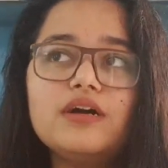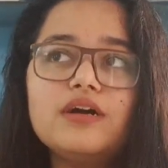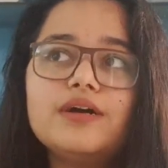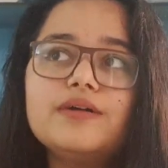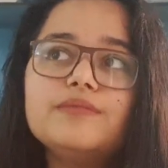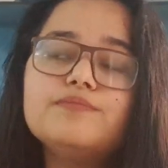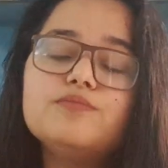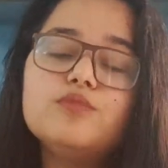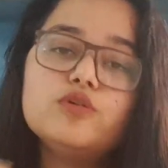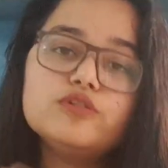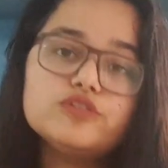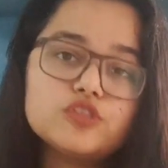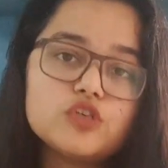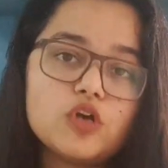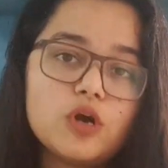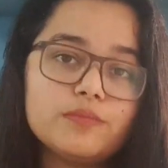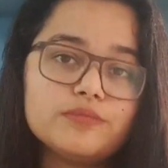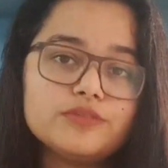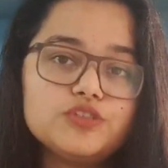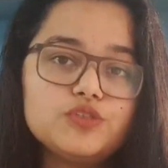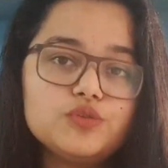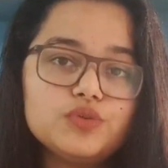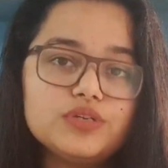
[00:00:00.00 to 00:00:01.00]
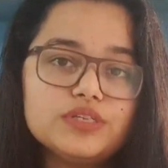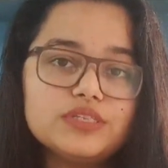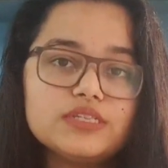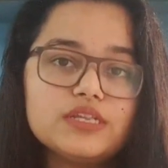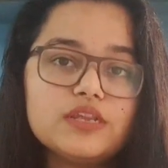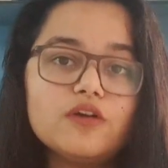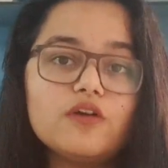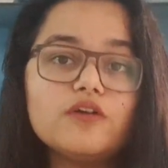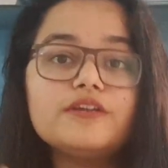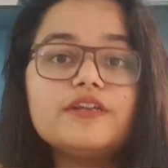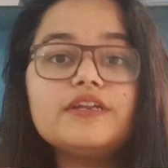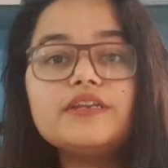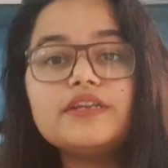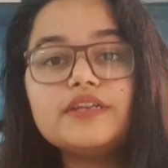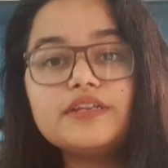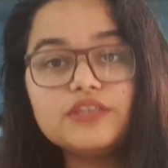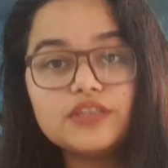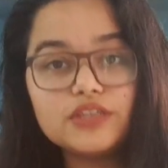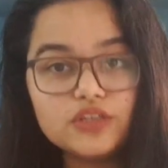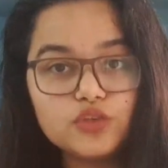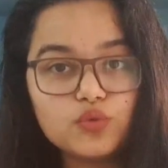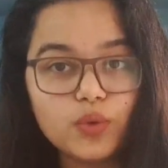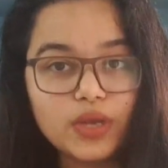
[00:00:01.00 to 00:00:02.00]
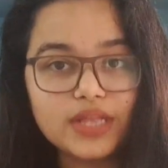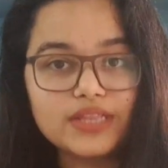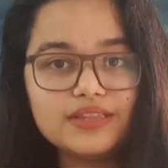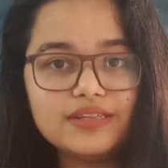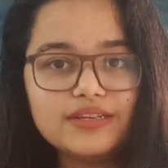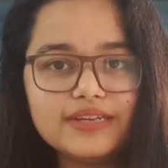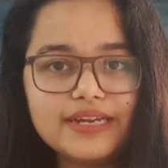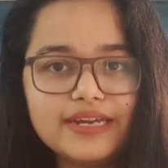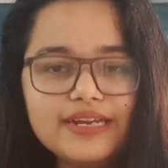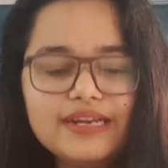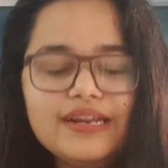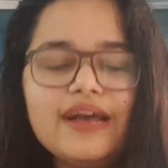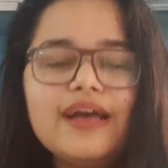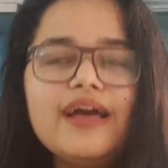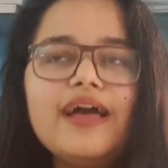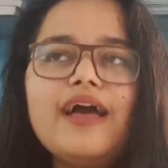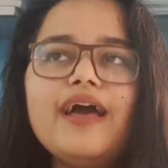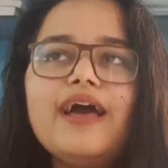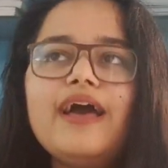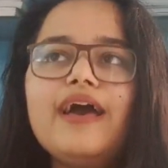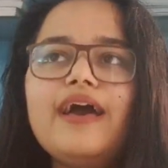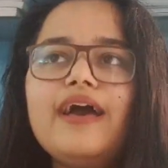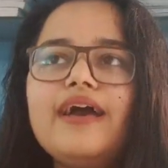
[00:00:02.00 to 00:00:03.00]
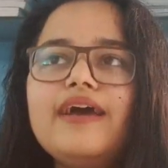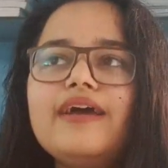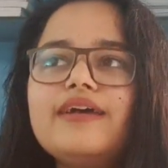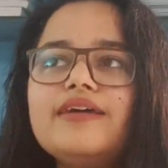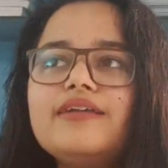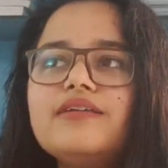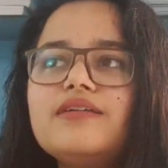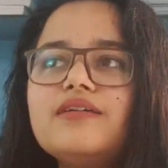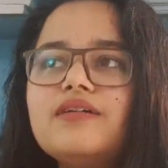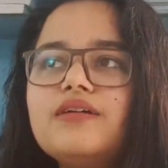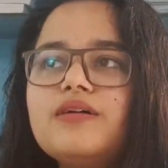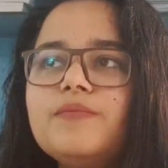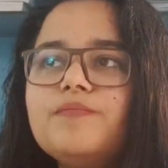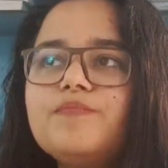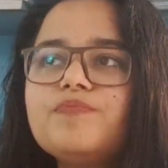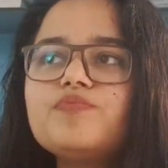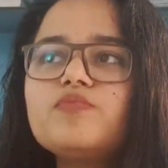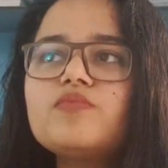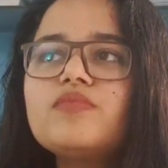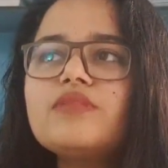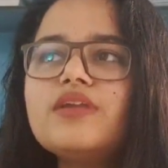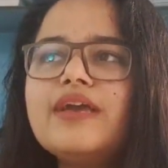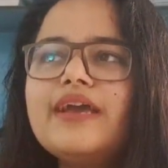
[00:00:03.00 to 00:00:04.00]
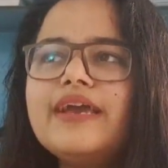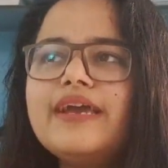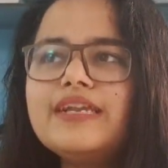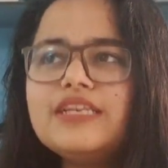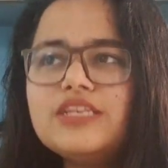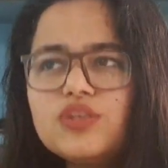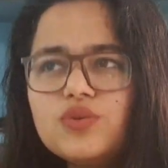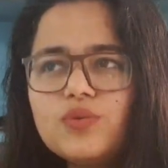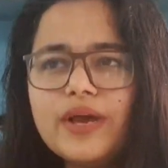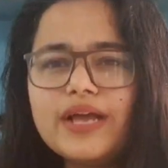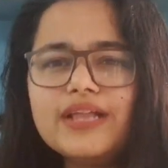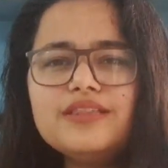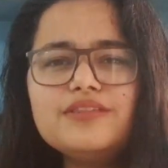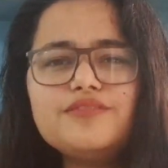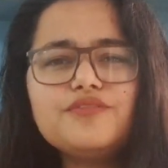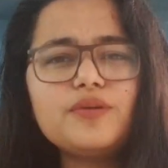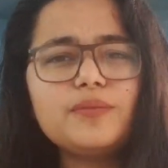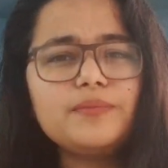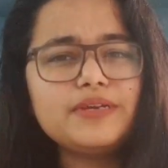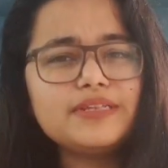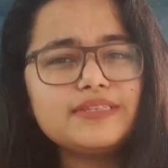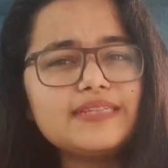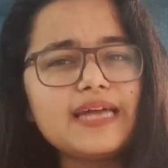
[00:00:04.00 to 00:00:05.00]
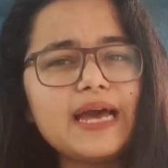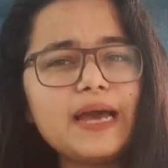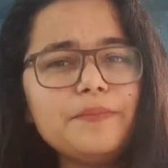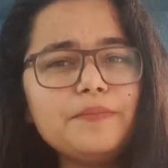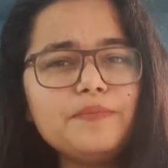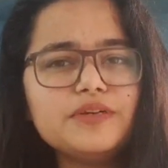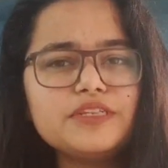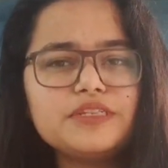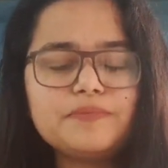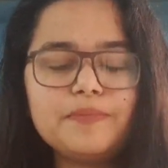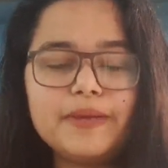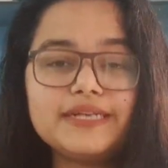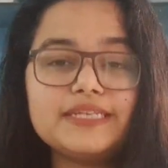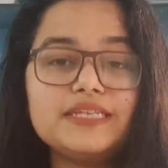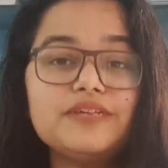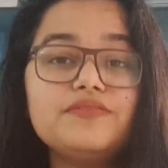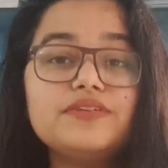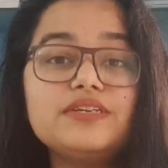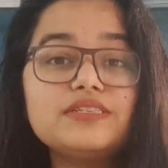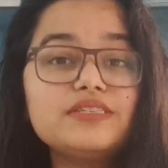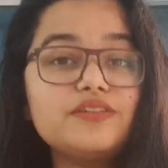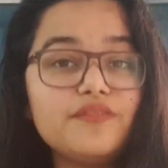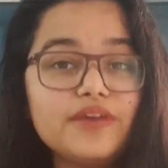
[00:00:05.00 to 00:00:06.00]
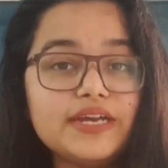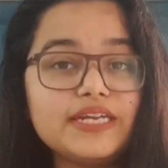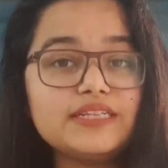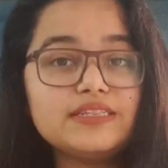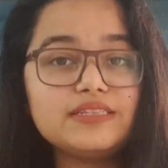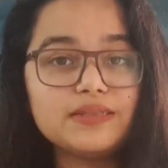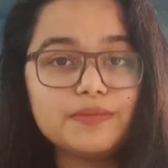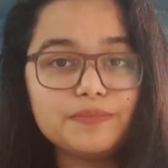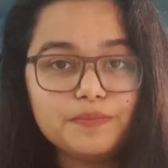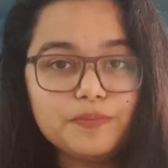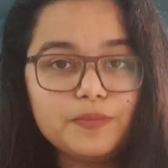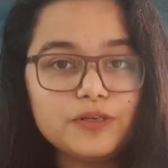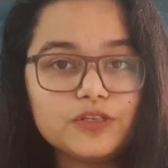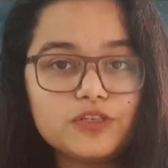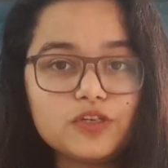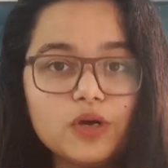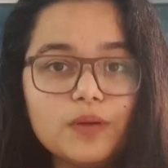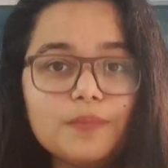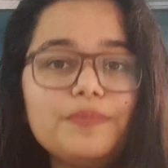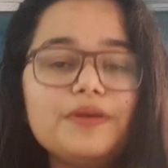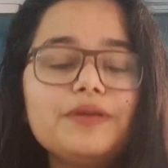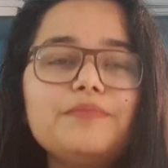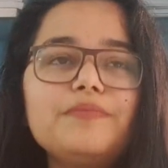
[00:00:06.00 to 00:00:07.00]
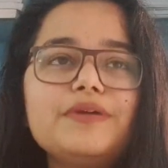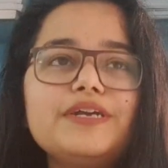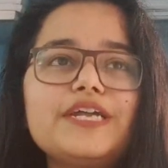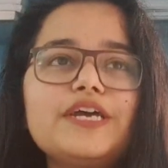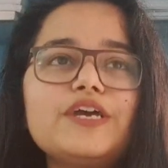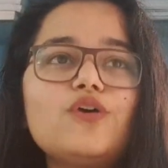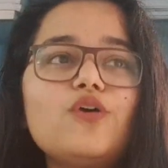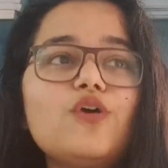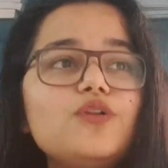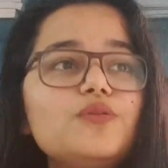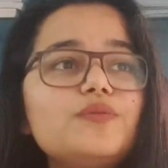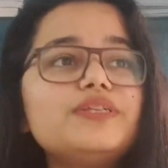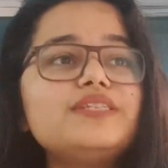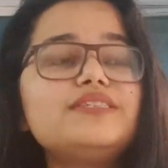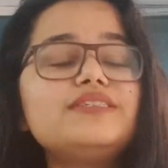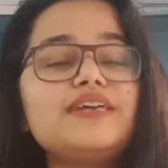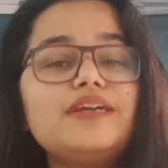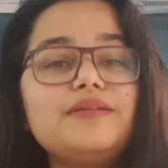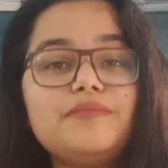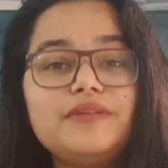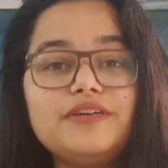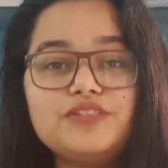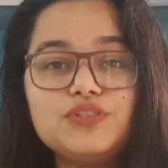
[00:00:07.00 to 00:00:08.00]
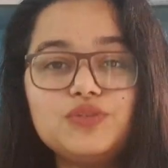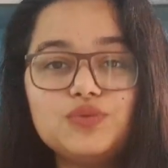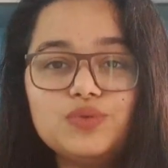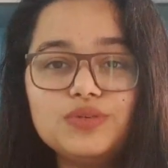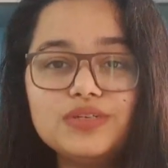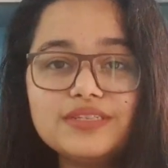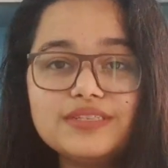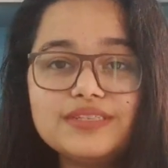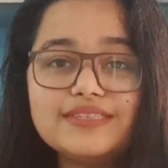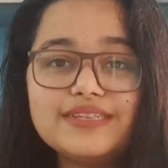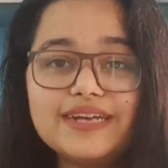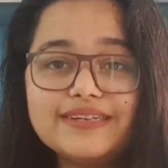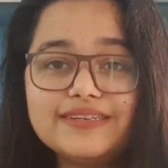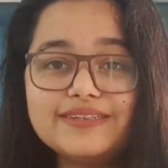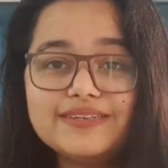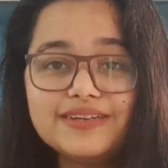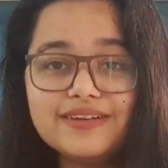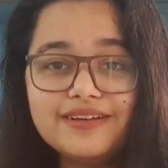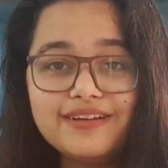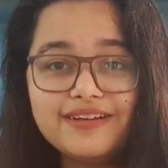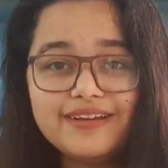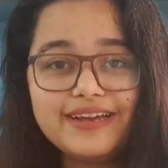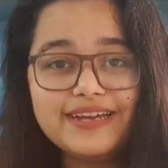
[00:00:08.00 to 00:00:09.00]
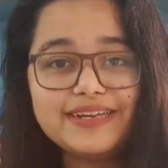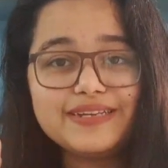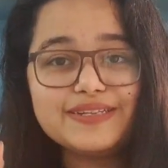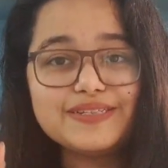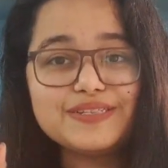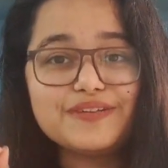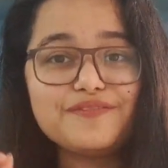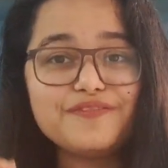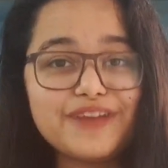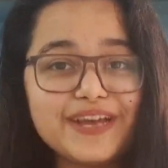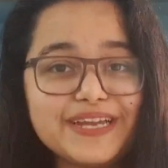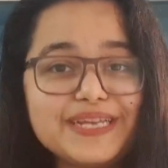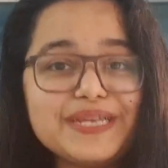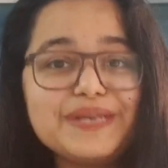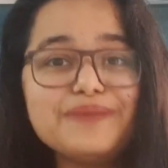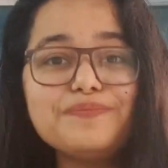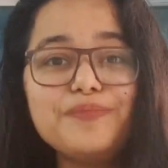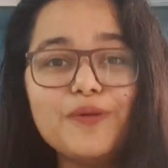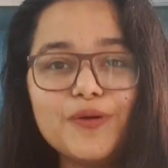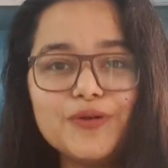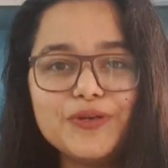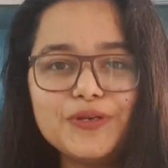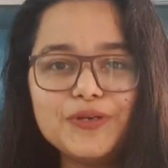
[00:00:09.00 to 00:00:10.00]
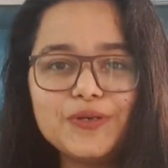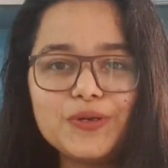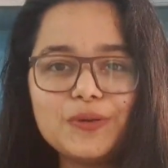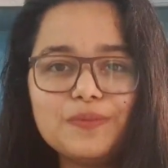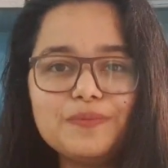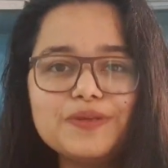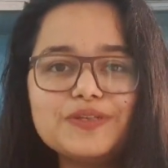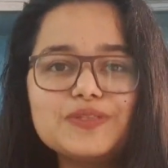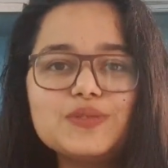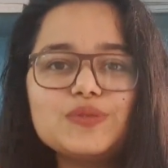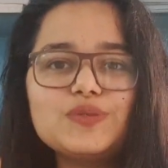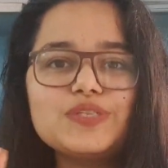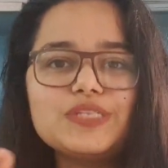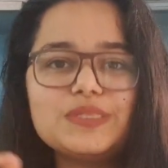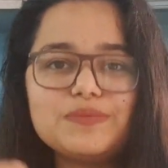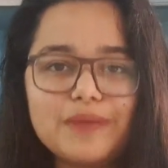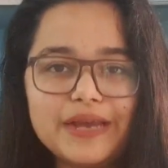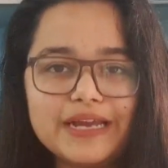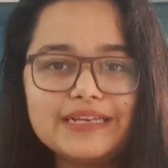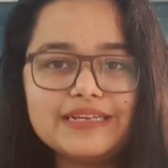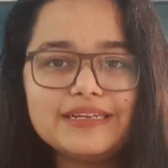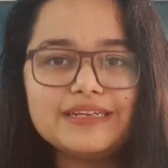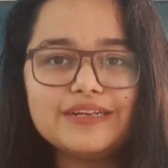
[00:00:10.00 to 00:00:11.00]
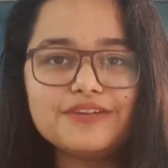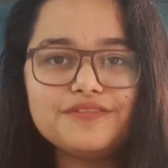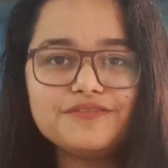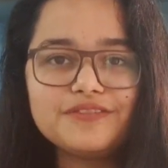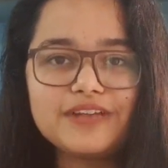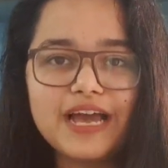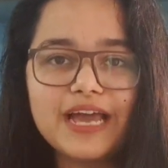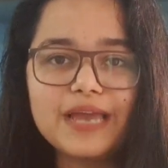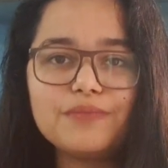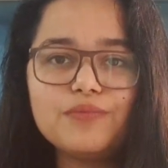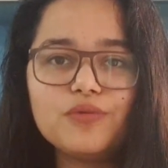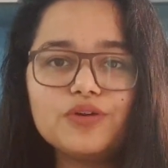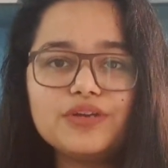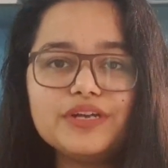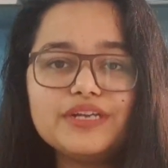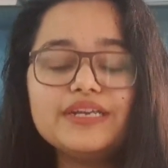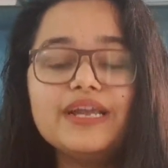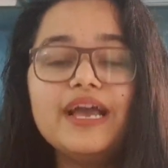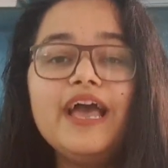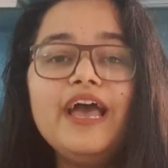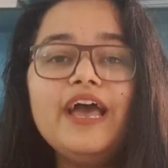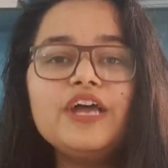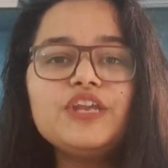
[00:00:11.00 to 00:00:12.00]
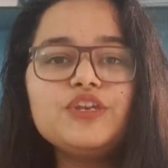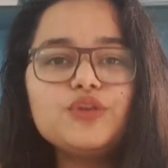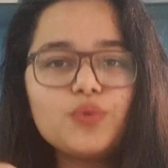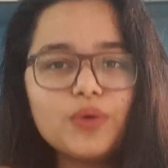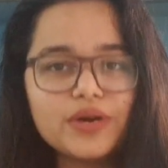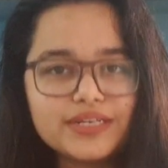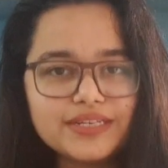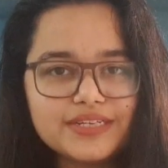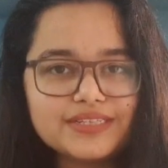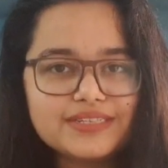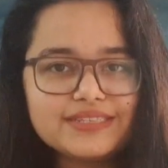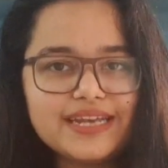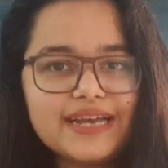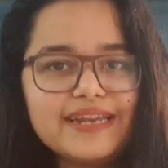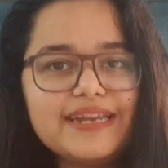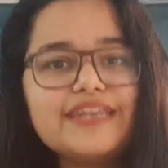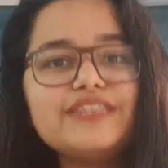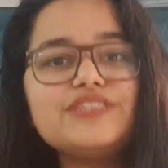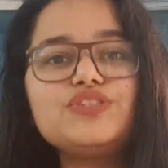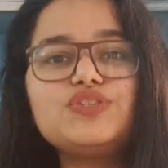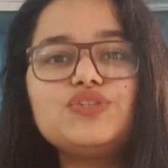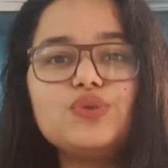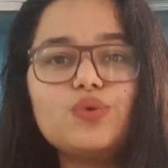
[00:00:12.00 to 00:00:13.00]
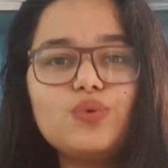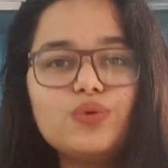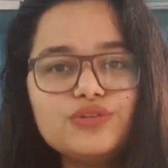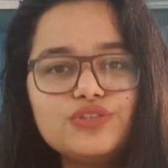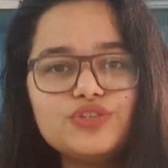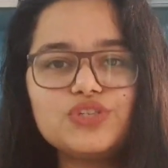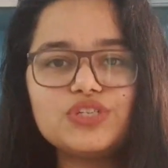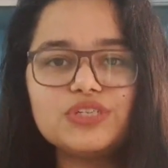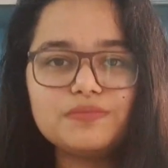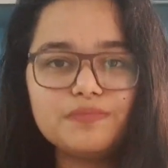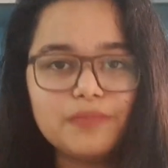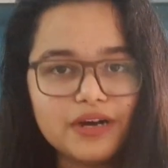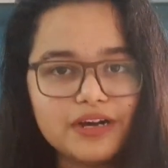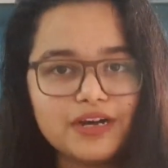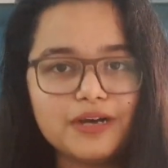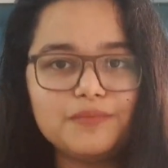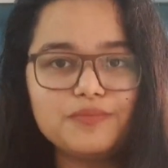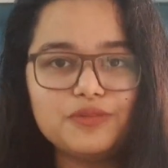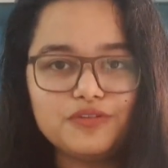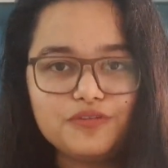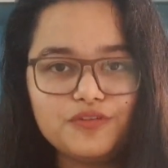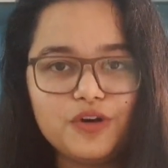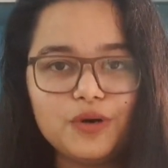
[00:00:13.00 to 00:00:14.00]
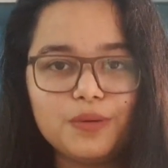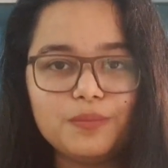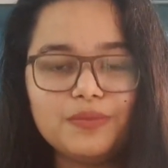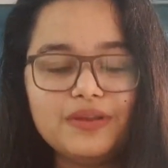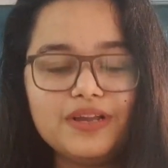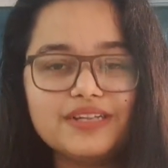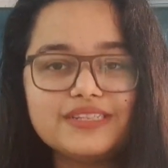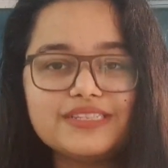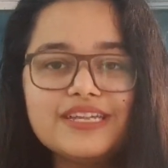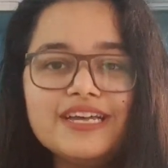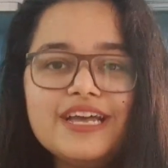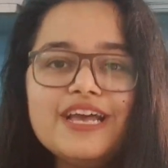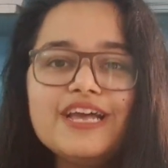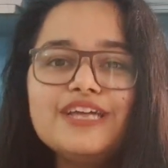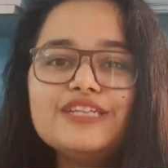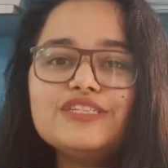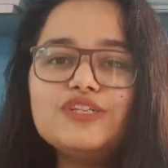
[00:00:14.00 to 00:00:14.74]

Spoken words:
Most commerce students learn it in the 12th grade, and in 12th, from exam perspective, it is a very simple topic, but I always tell my students that it is a very important topic, so spend enough time on it to understand, and don't just mug up the formulas.